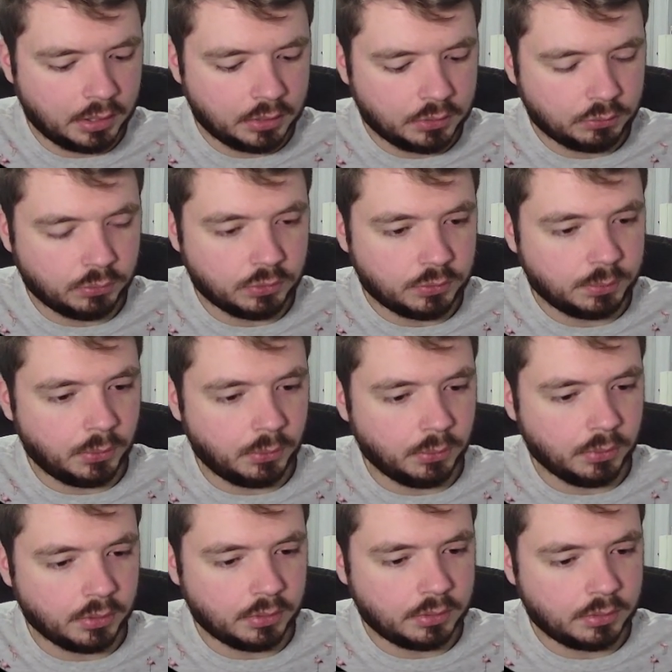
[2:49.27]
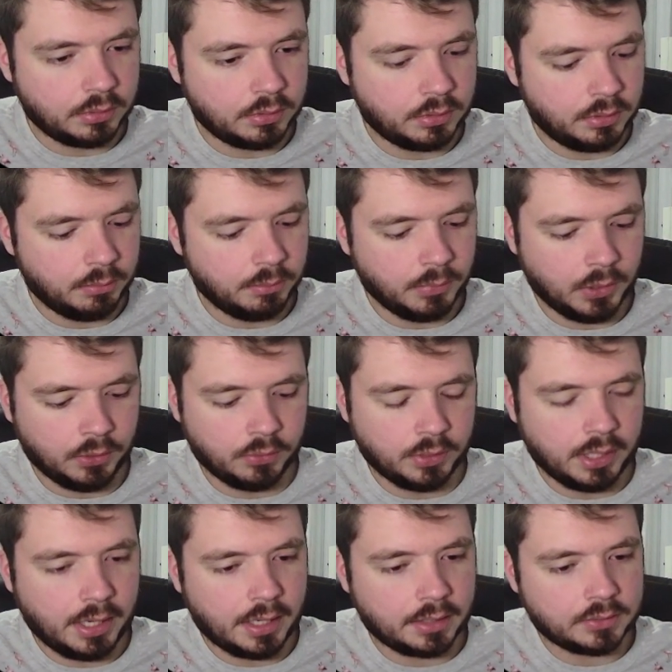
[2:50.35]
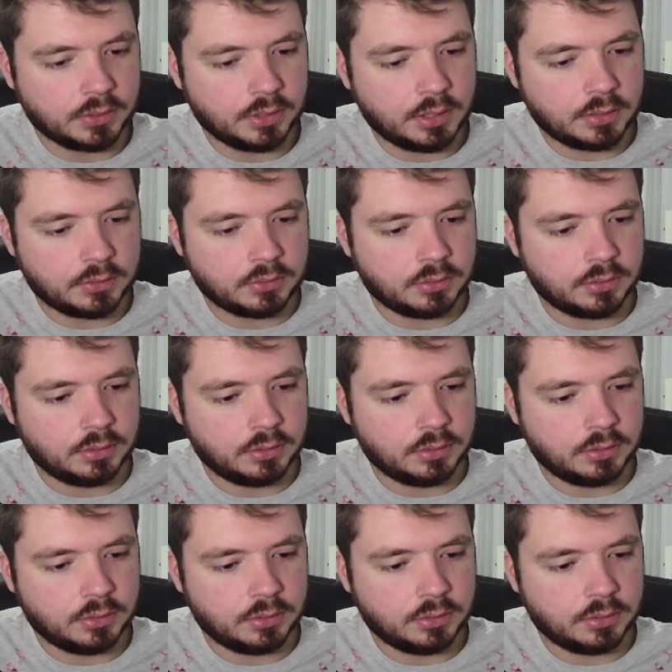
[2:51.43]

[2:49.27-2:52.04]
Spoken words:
Switch port mode access.